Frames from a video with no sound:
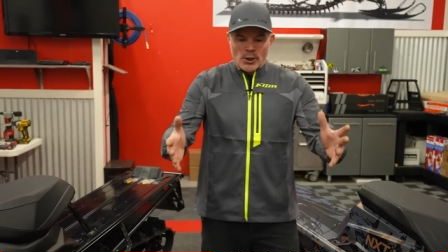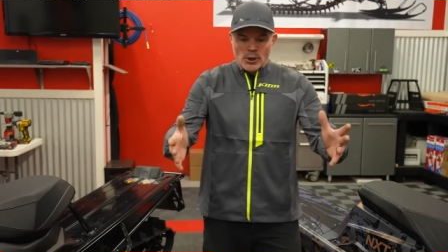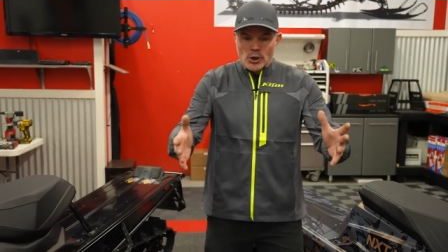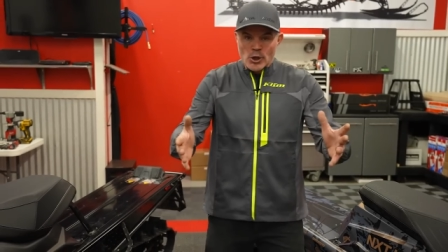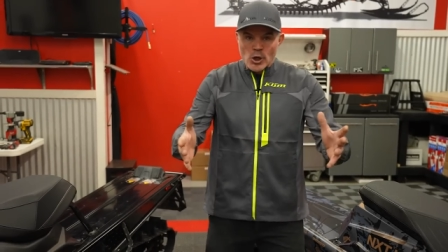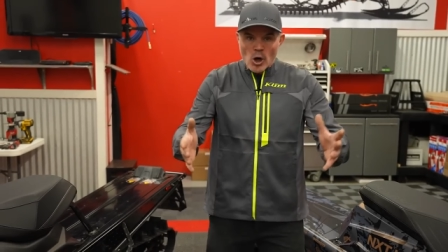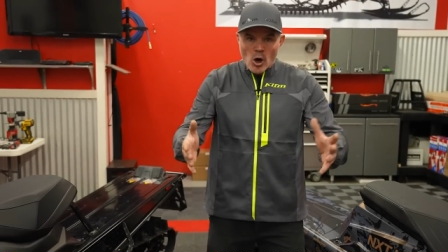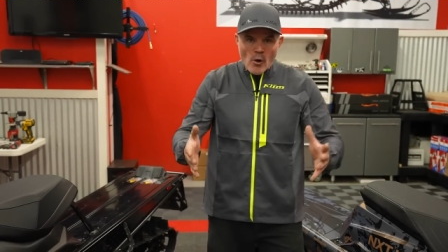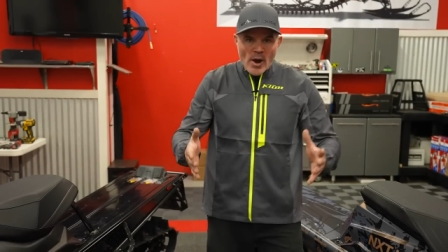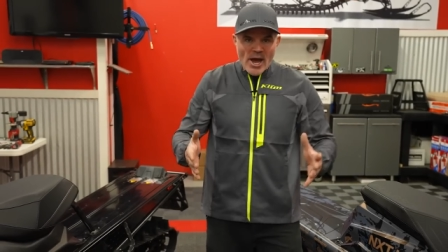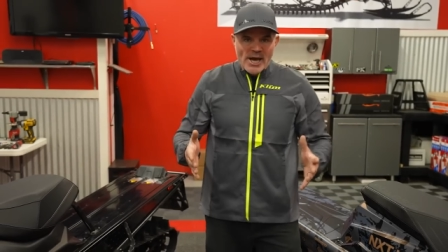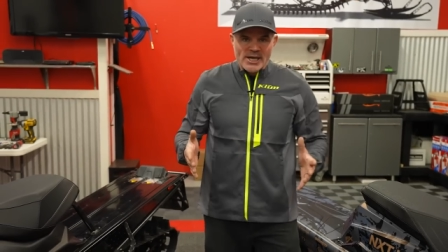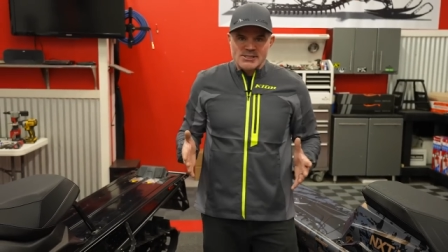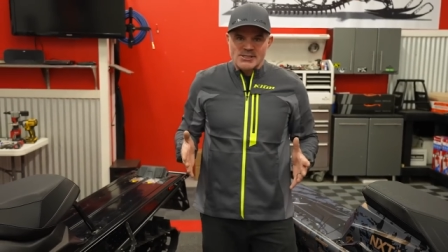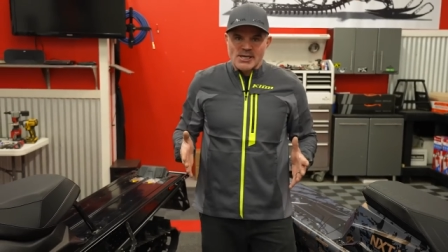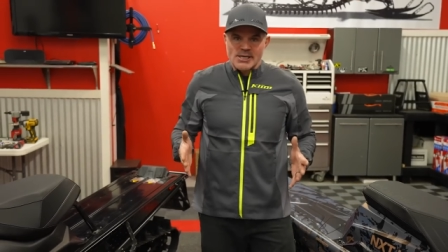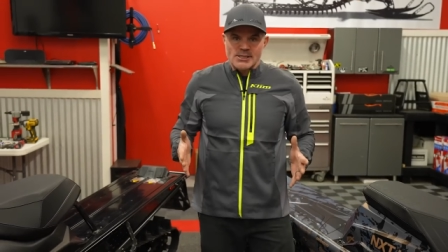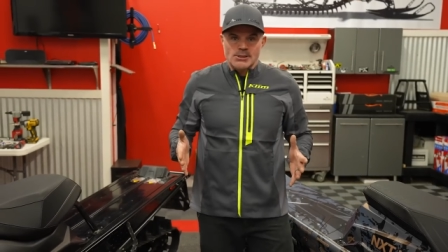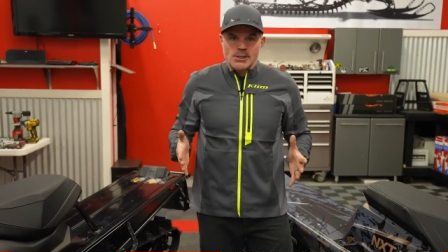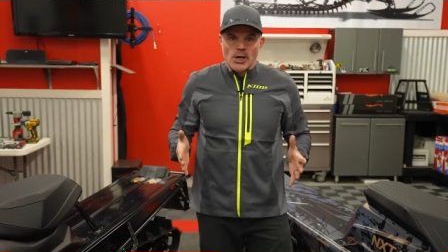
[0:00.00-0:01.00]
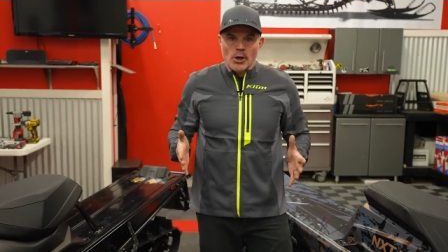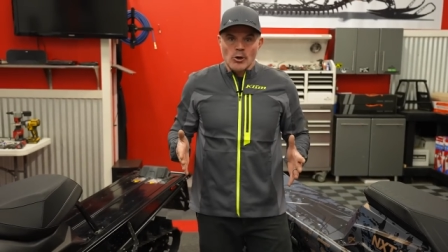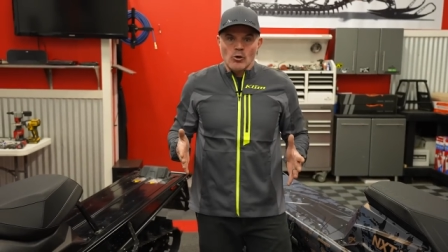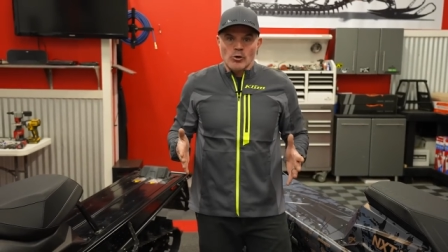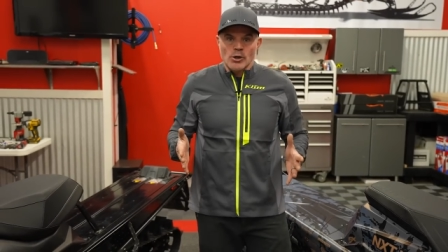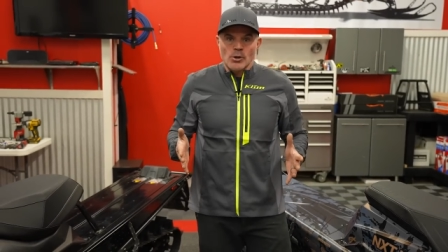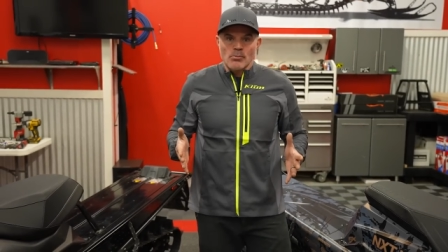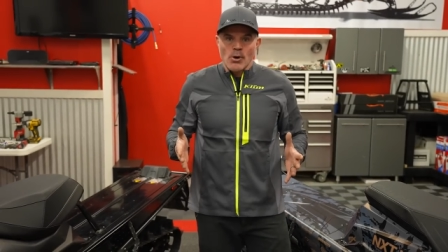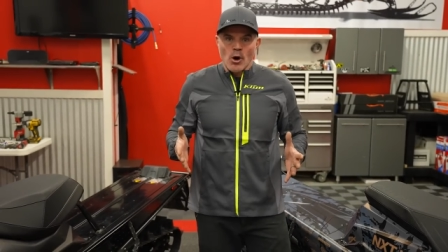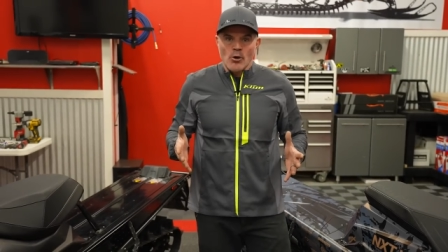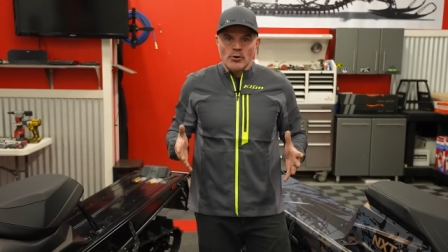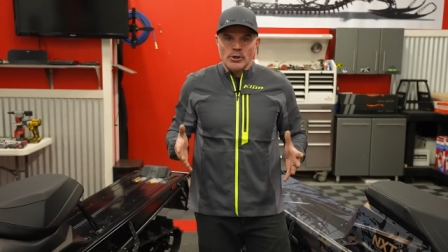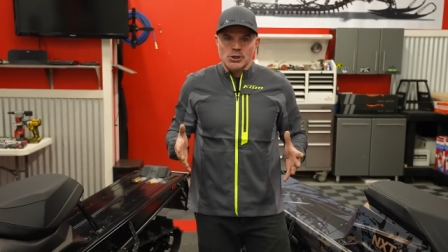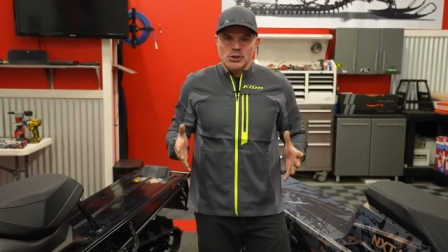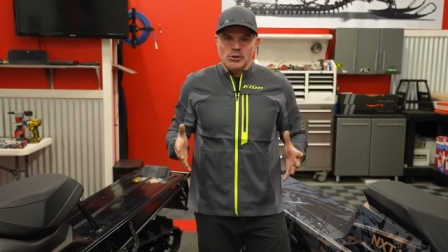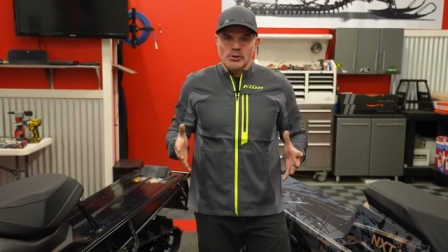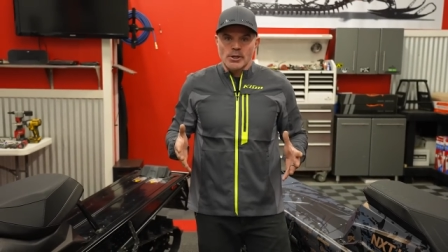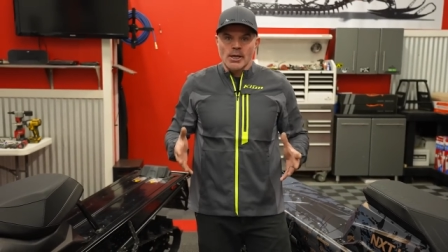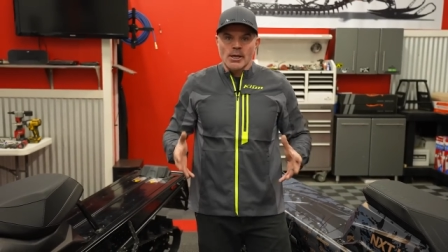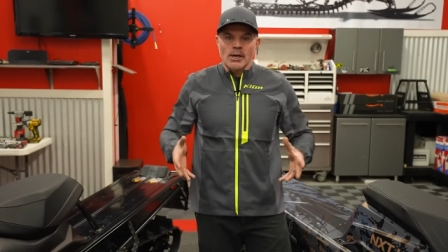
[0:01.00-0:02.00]
no excess tunnel
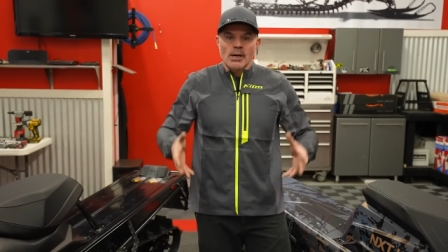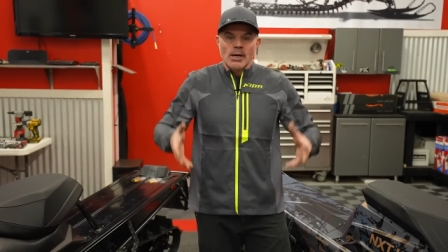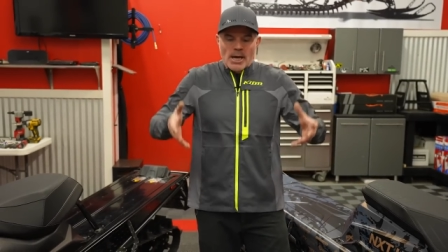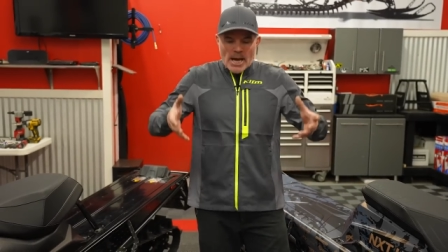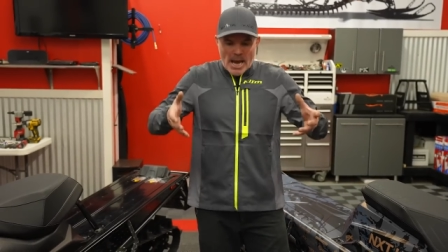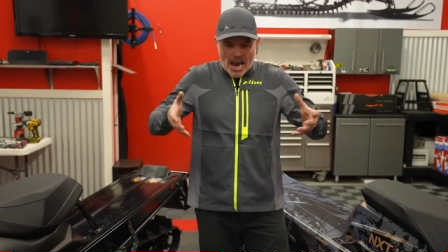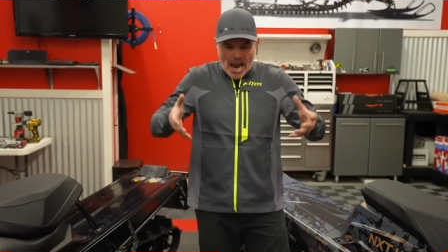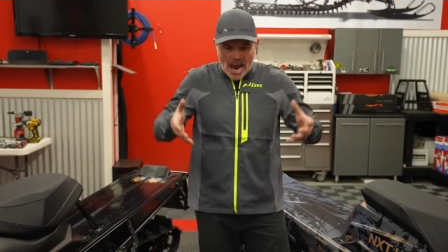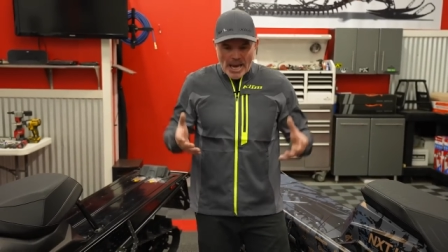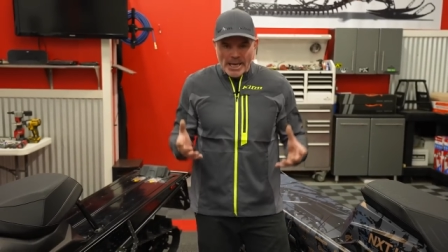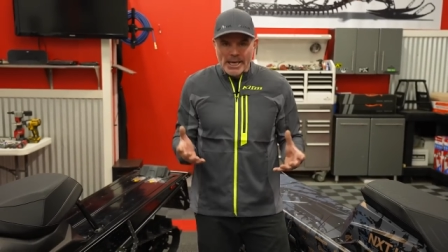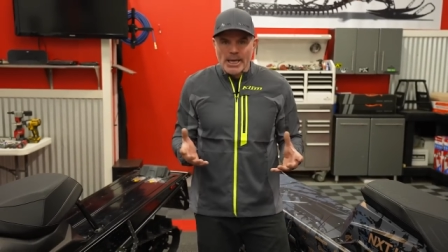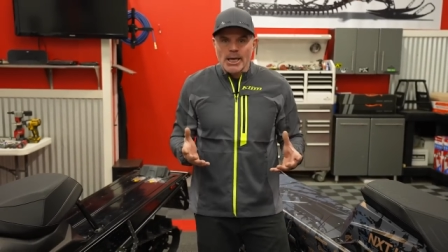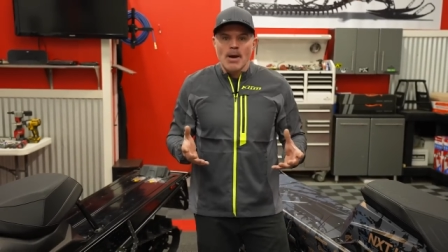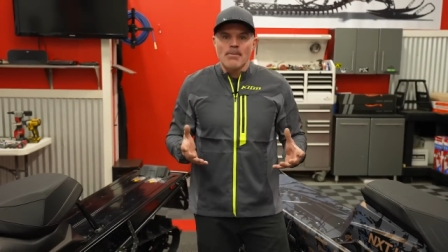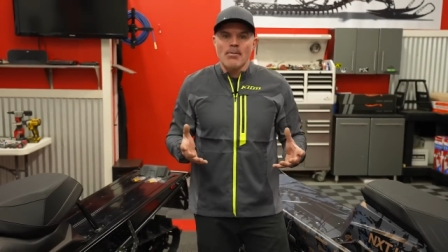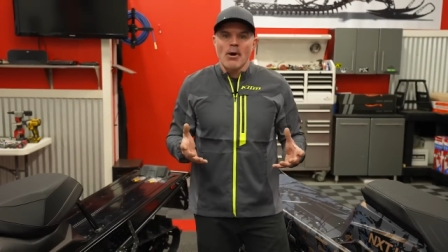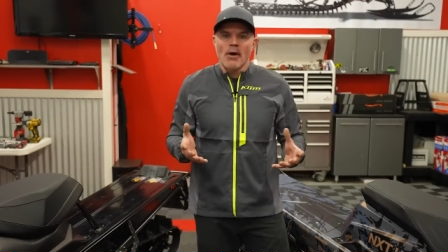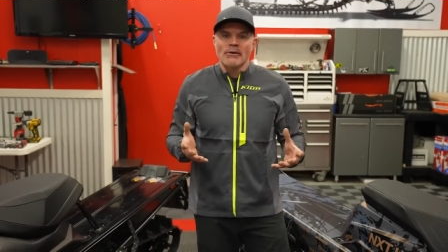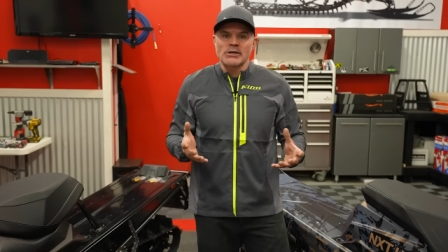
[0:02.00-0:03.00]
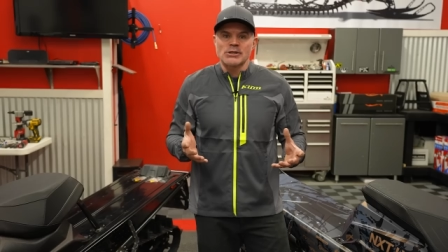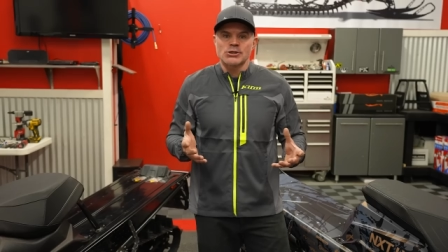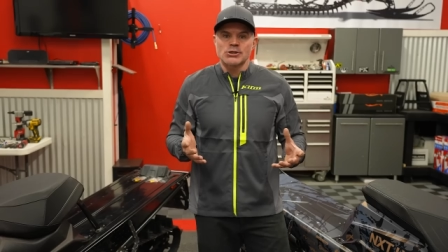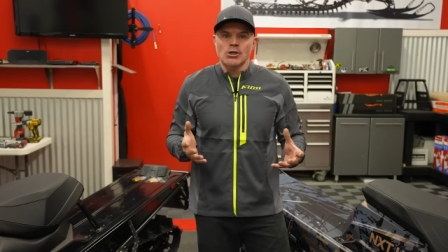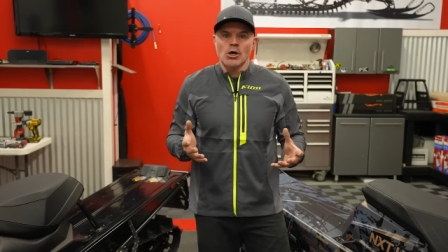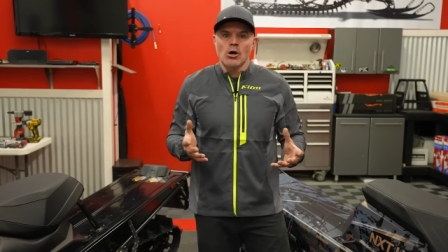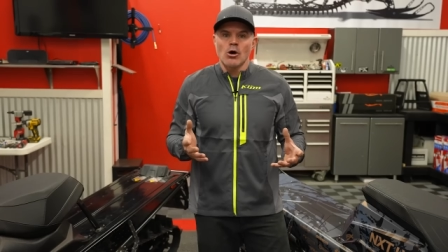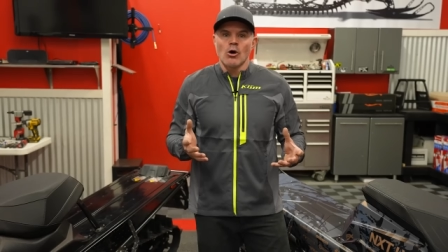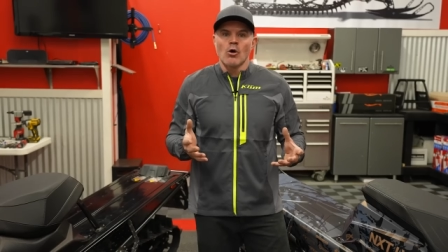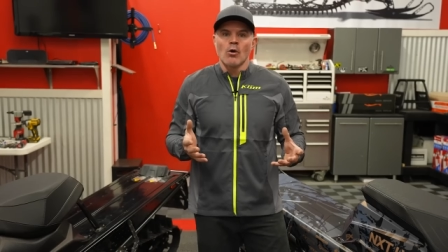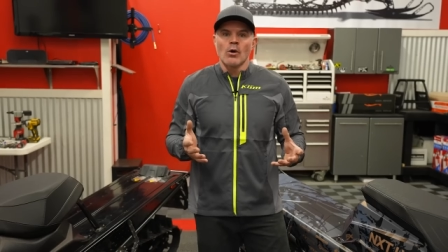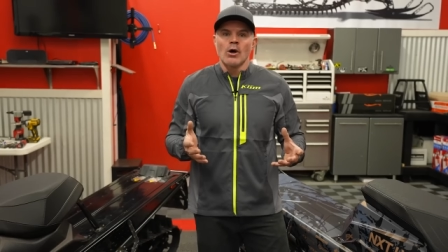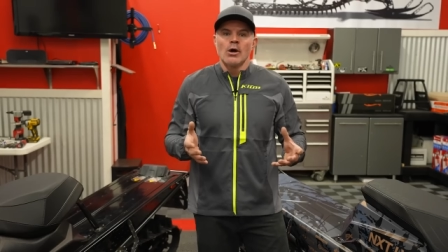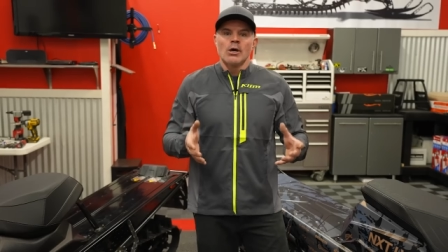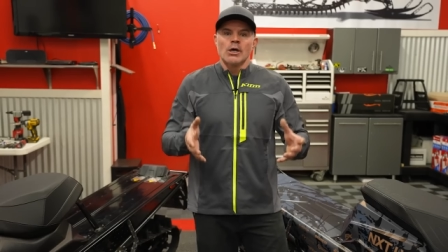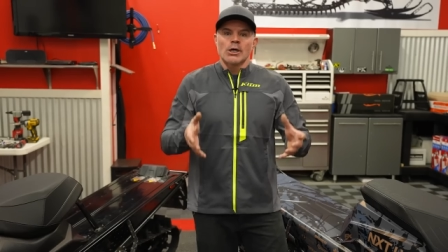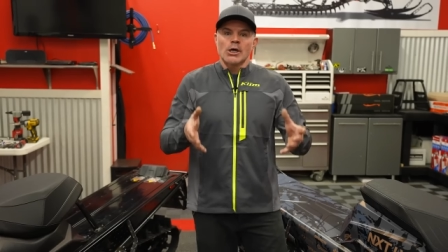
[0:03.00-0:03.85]
componentry hanging up on the snow,